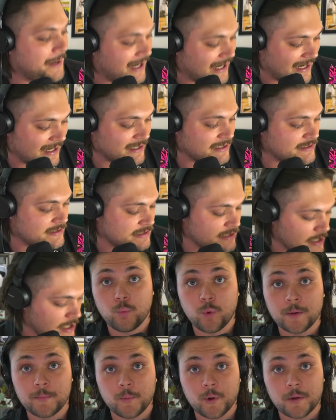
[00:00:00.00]
box.
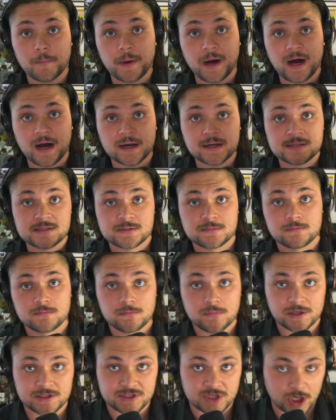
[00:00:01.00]
One more box.
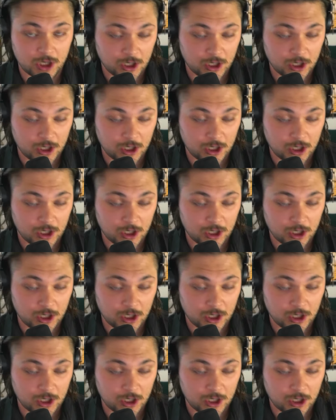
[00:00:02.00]
Let's